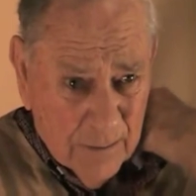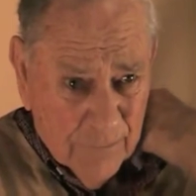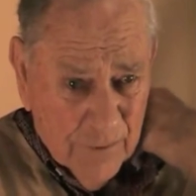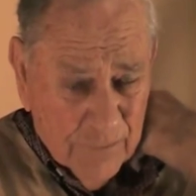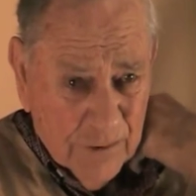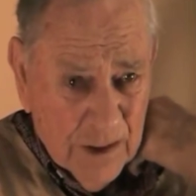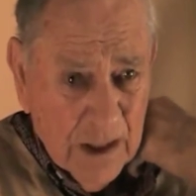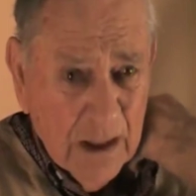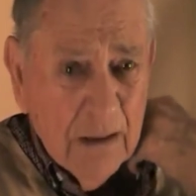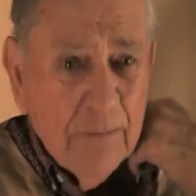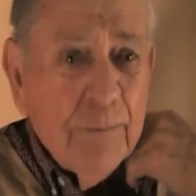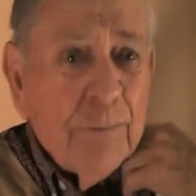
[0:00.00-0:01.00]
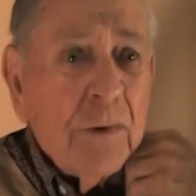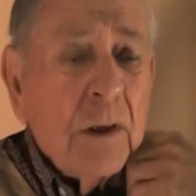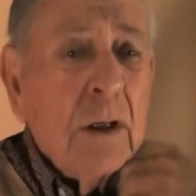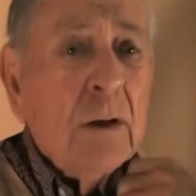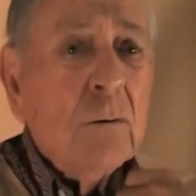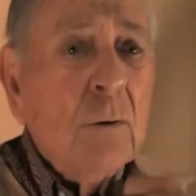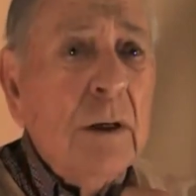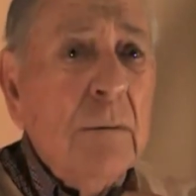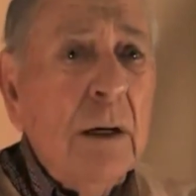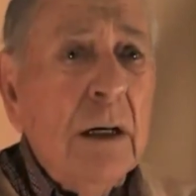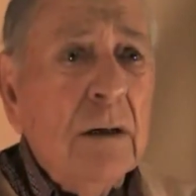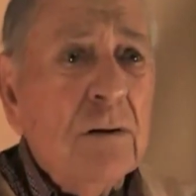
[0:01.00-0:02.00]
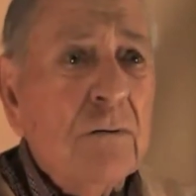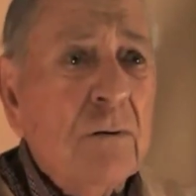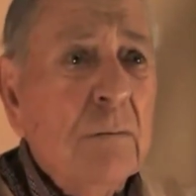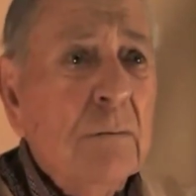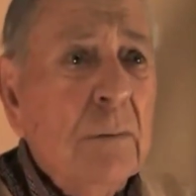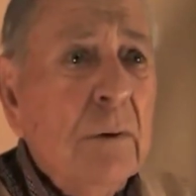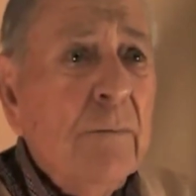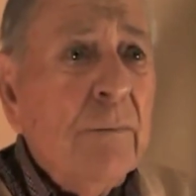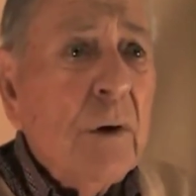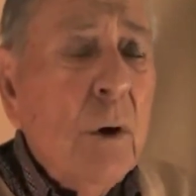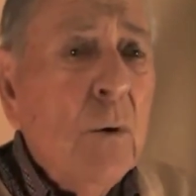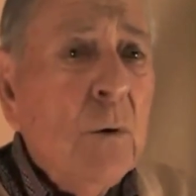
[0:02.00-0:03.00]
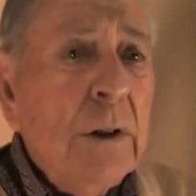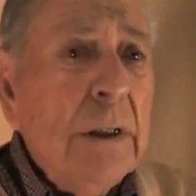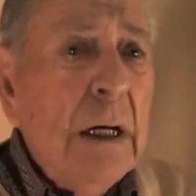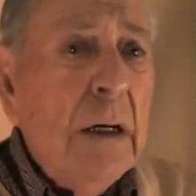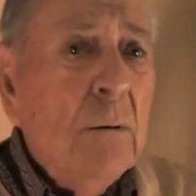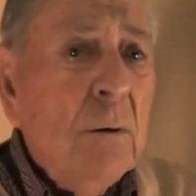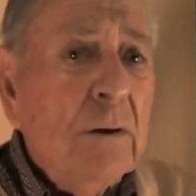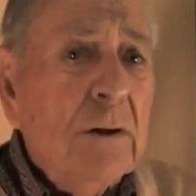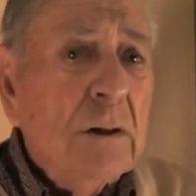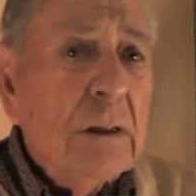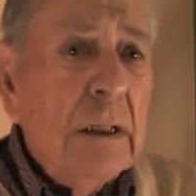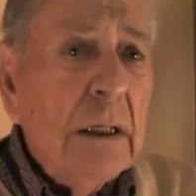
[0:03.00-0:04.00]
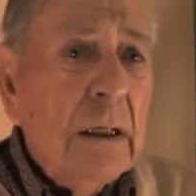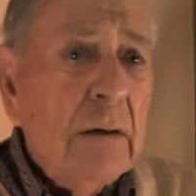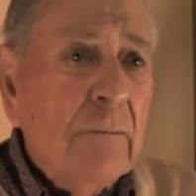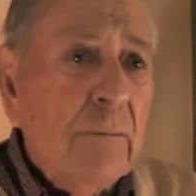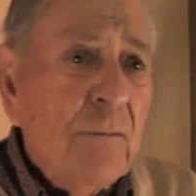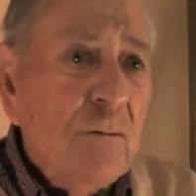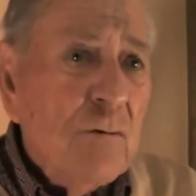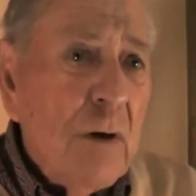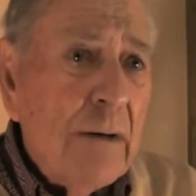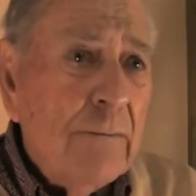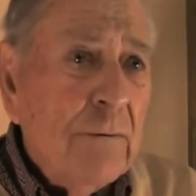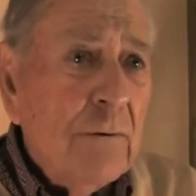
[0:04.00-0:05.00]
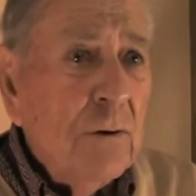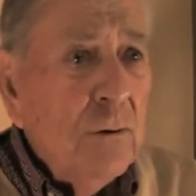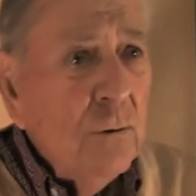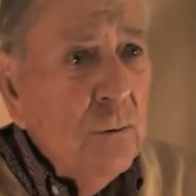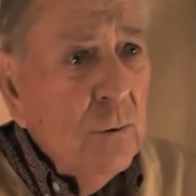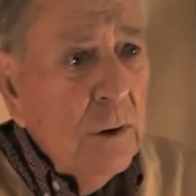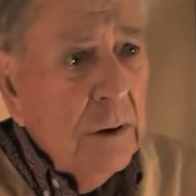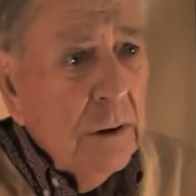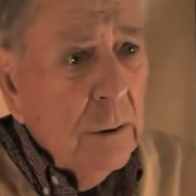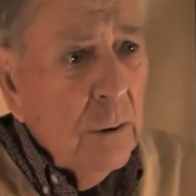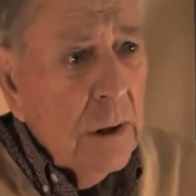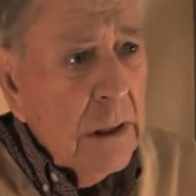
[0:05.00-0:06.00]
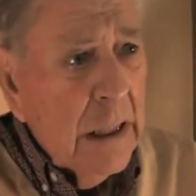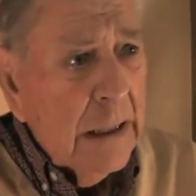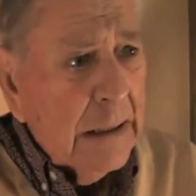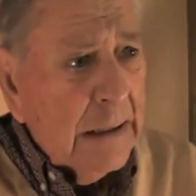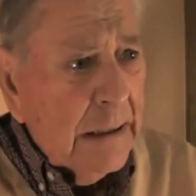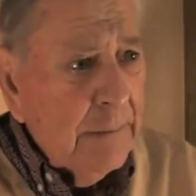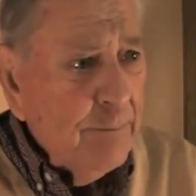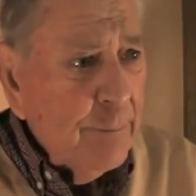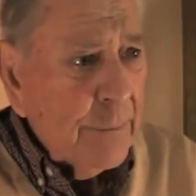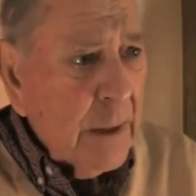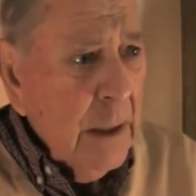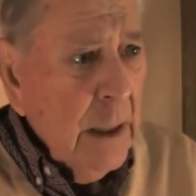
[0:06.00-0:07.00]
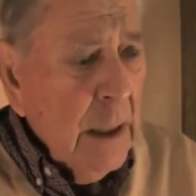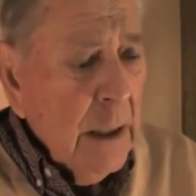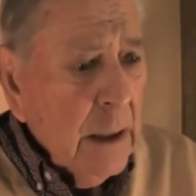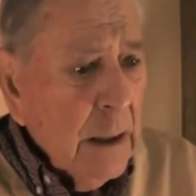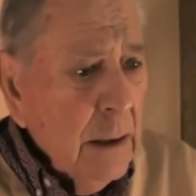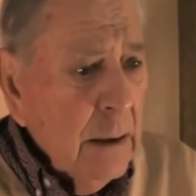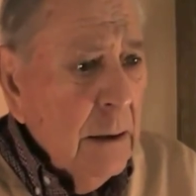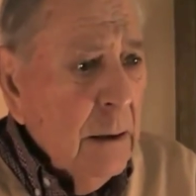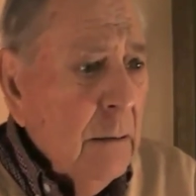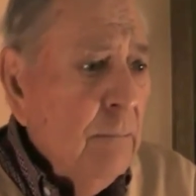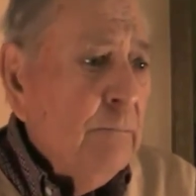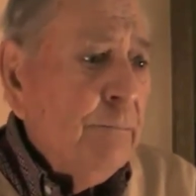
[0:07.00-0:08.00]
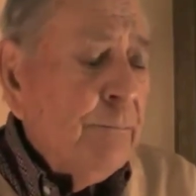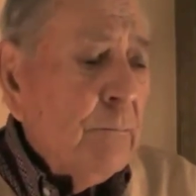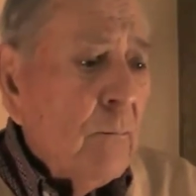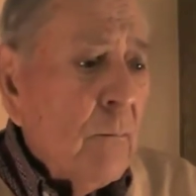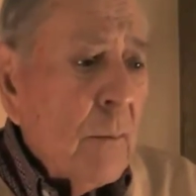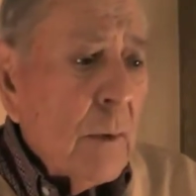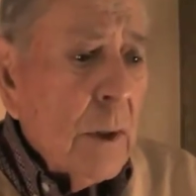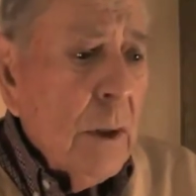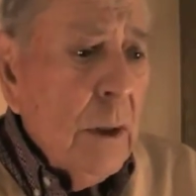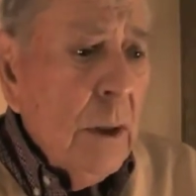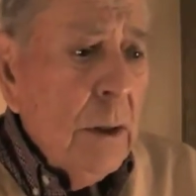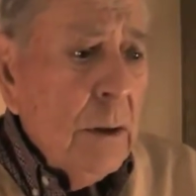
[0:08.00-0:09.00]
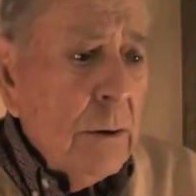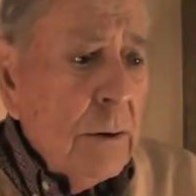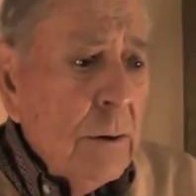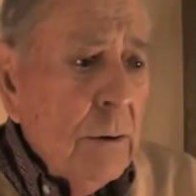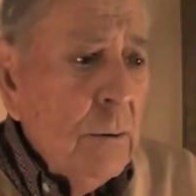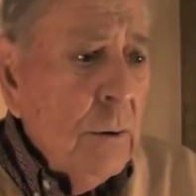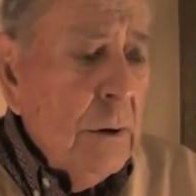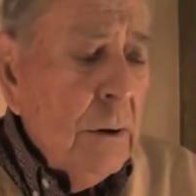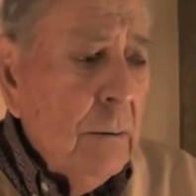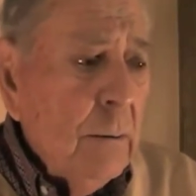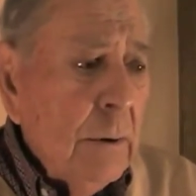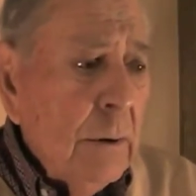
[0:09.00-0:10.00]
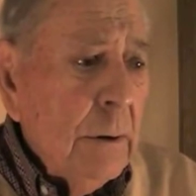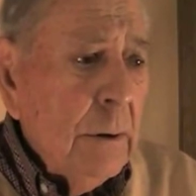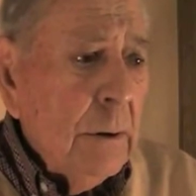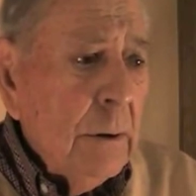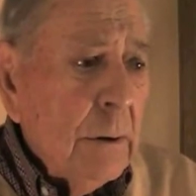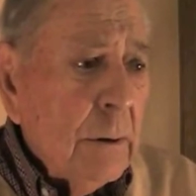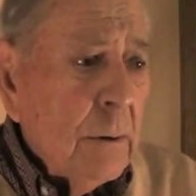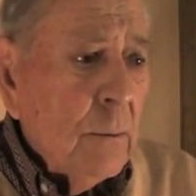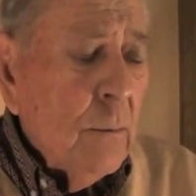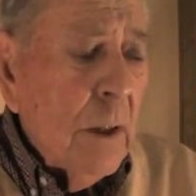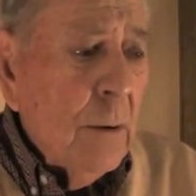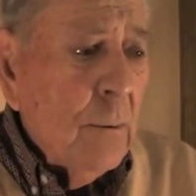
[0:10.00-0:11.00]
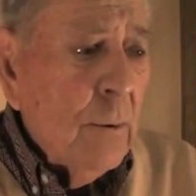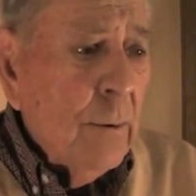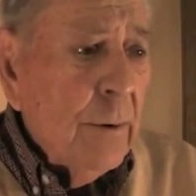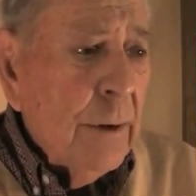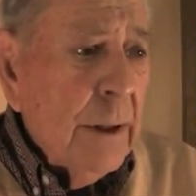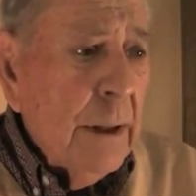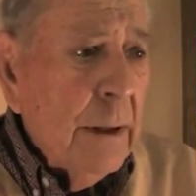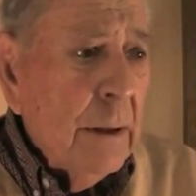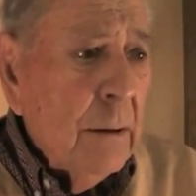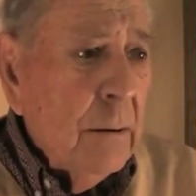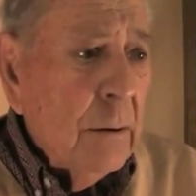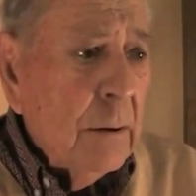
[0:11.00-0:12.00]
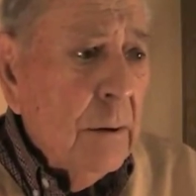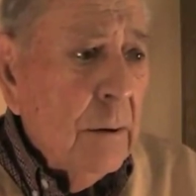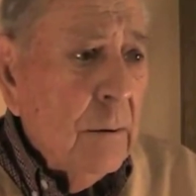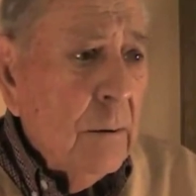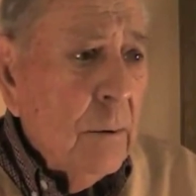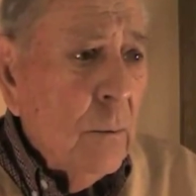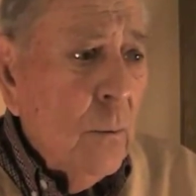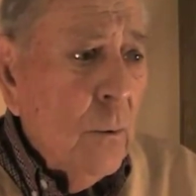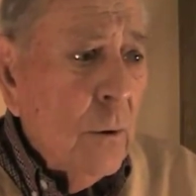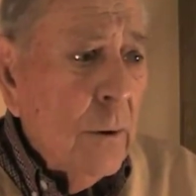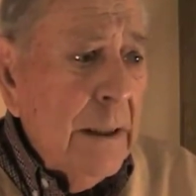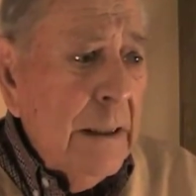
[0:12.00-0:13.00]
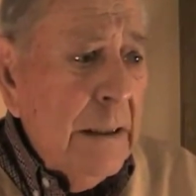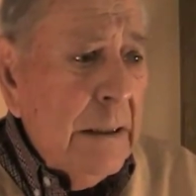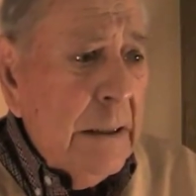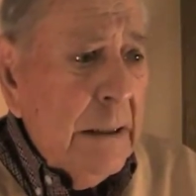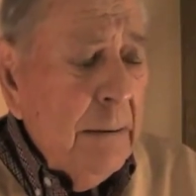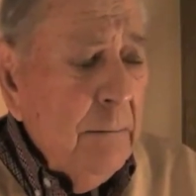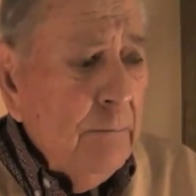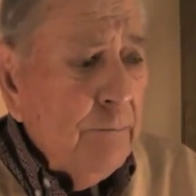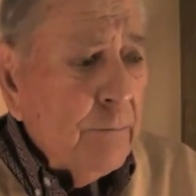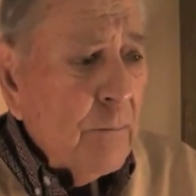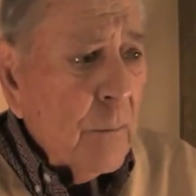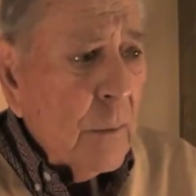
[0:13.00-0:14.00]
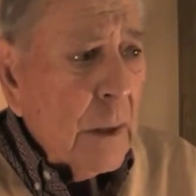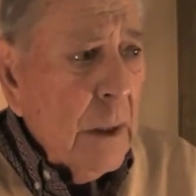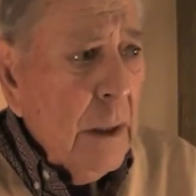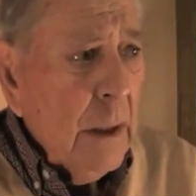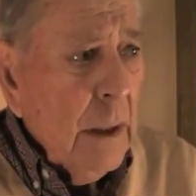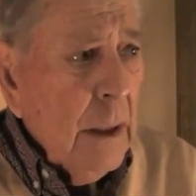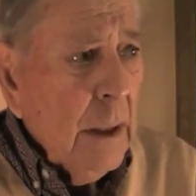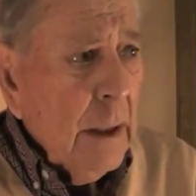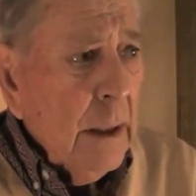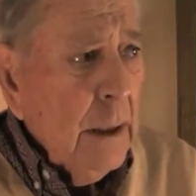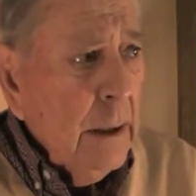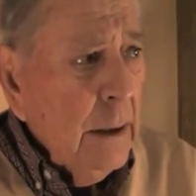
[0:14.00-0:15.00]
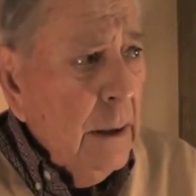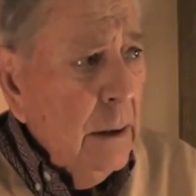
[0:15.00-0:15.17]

15, 20 miles from Okinawa, just like Stratford to Long Island. And so while we were there, the war ended. And